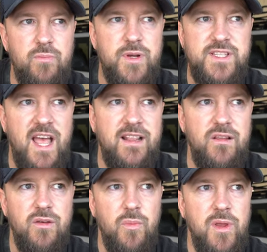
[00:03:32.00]
pretend
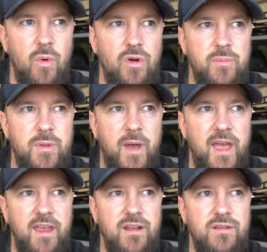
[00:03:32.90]
like we want to be
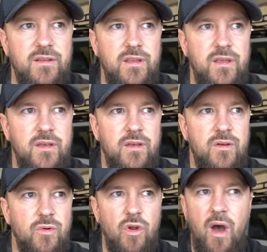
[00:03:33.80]
paid,
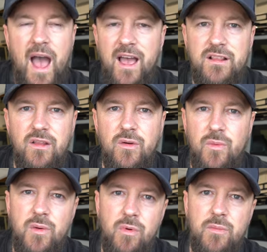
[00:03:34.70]
or not act like
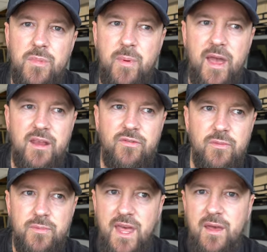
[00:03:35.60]
we want to be paid
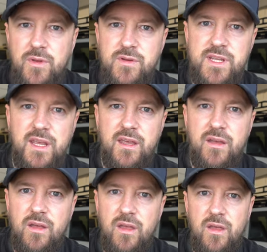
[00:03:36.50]
from their music.
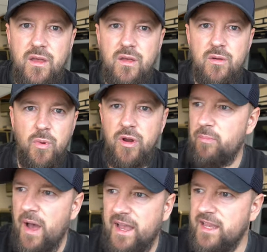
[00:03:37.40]
Put it
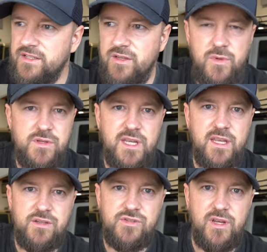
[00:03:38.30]
back into the music
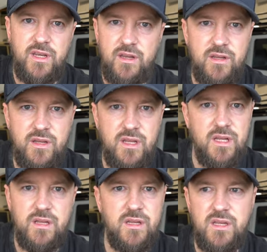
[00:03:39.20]
industry.
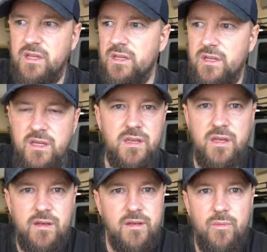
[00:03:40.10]
Yeah,
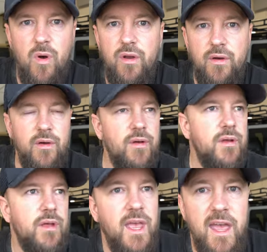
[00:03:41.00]
why not?
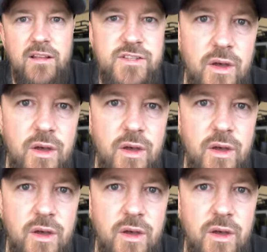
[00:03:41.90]
Okay, let's